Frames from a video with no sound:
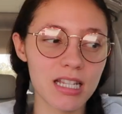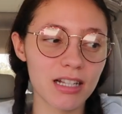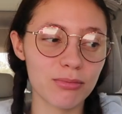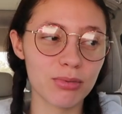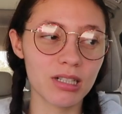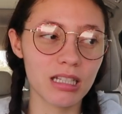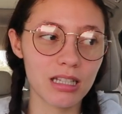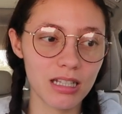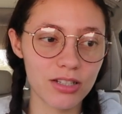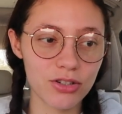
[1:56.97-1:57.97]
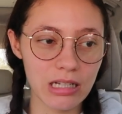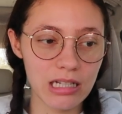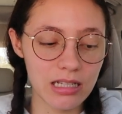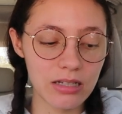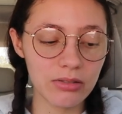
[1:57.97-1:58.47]
They were
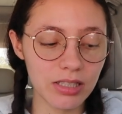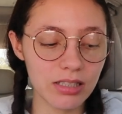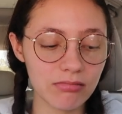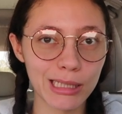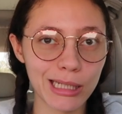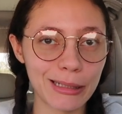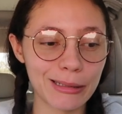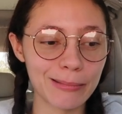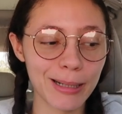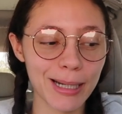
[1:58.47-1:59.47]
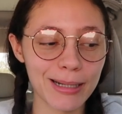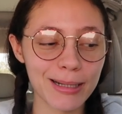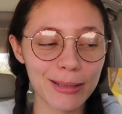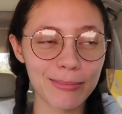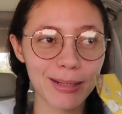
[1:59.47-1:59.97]
literally so good. So I got
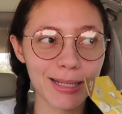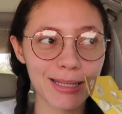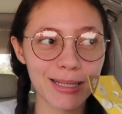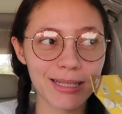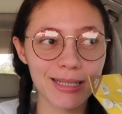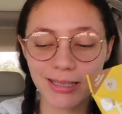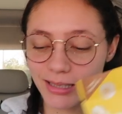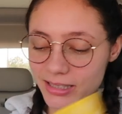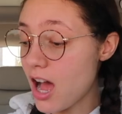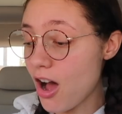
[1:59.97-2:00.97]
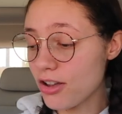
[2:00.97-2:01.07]
another pack of these.